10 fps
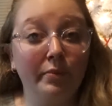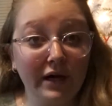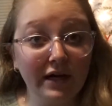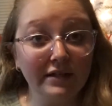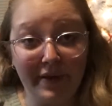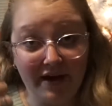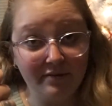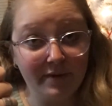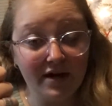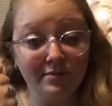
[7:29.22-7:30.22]
But
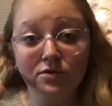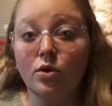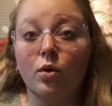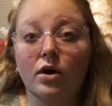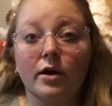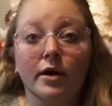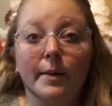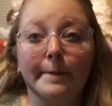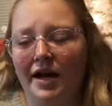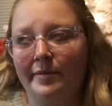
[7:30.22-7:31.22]
bath bombs
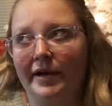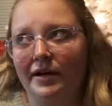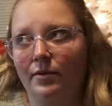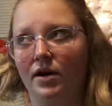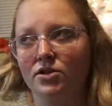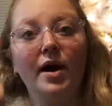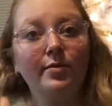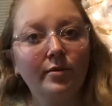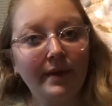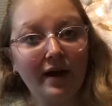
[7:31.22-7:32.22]
or not body wash,
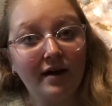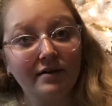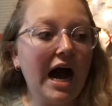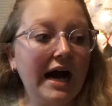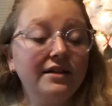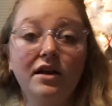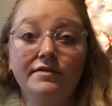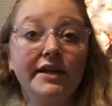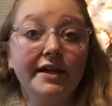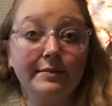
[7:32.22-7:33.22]
bubble bath, I love
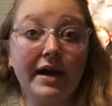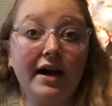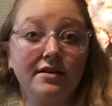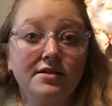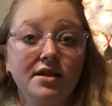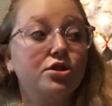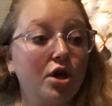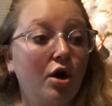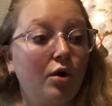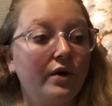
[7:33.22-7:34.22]
taking baths.
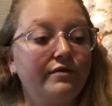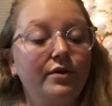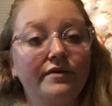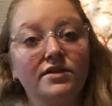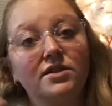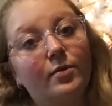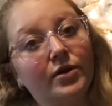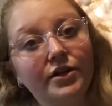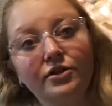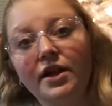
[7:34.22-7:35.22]
So if you have someone
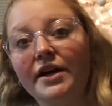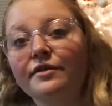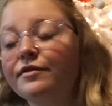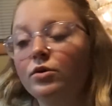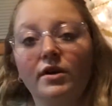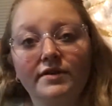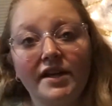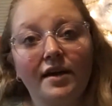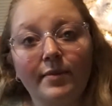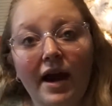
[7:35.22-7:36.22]
in your life who loves
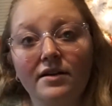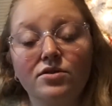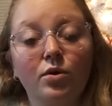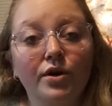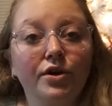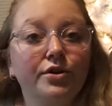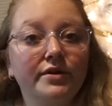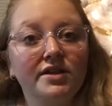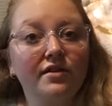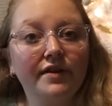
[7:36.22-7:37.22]
taking baths, or you could do a
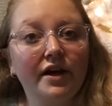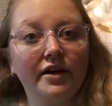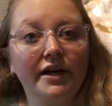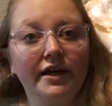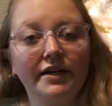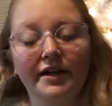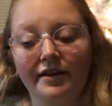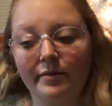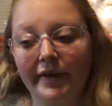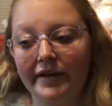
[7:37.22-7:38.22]
self-care kit and get
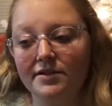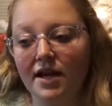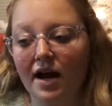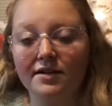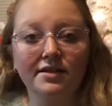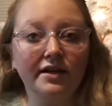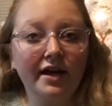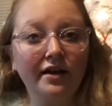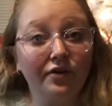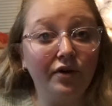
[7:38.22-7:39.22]
them like socks, a
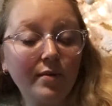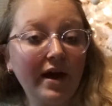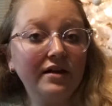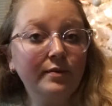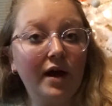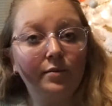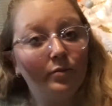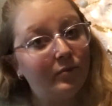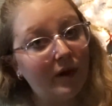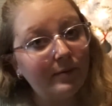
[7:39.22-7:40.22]
candle, a bath bomb,
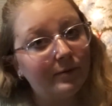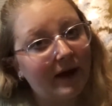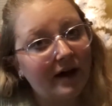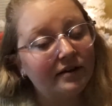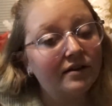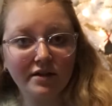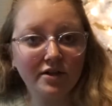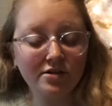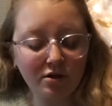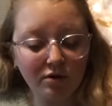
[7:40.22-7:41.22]
bubble bath.
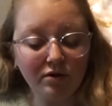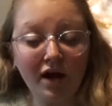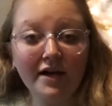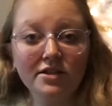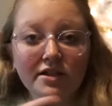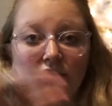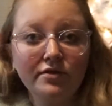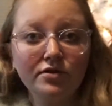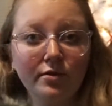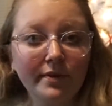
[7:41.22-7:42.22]
There's a whole, I just gave
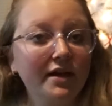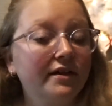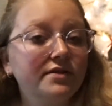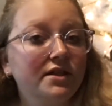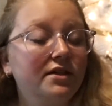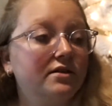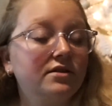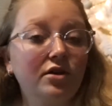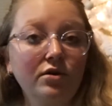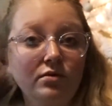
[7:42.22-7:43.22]
you so many gift ideas.
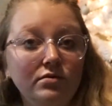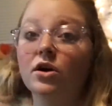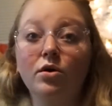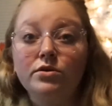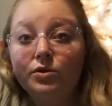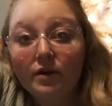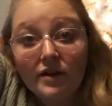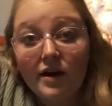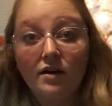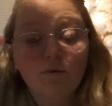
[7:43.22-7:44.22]
Go, go do with
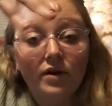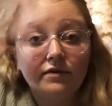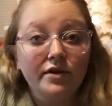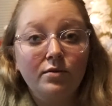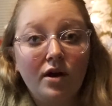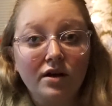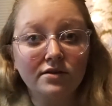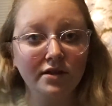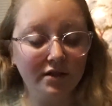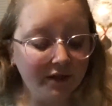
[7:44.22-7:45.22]
that whatever you
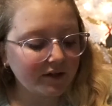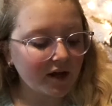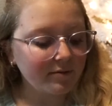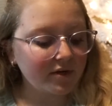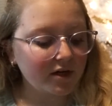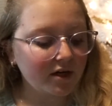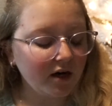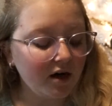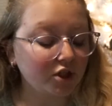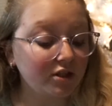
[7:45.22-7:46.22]
want. Number
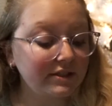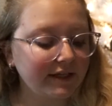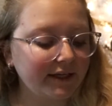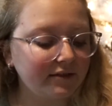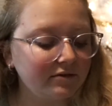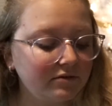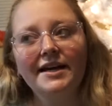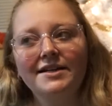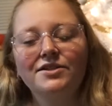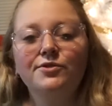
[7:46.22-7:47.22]
13
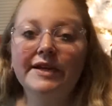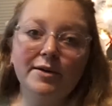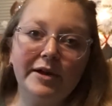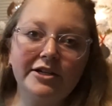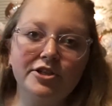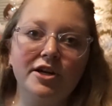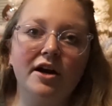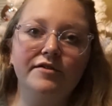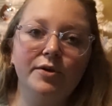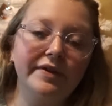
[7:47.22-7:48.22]
is to take a picture
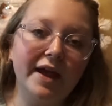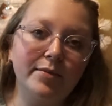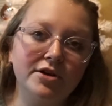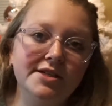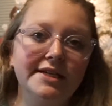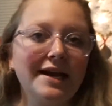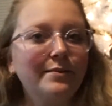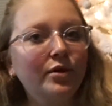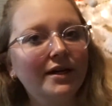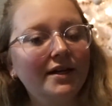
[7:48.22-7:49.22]
of you and that person
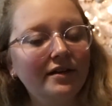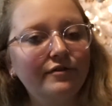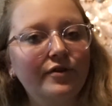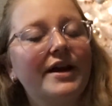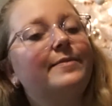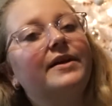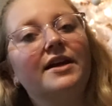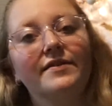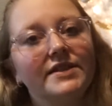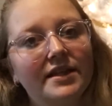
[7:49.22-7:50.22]
and put it in a frame and
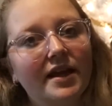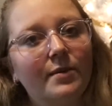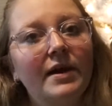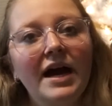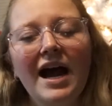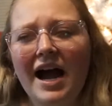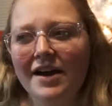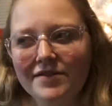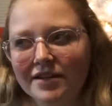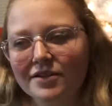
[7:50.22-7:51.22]
give it to them.
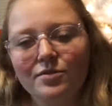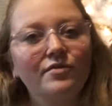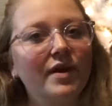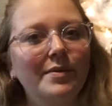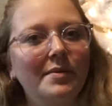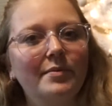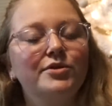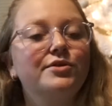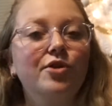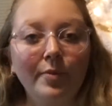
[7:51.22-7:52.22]
I've done this with family
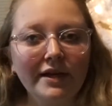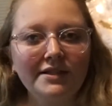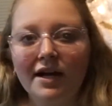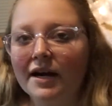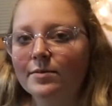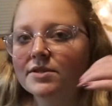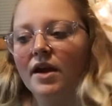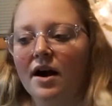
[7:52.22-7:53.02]
members so many times.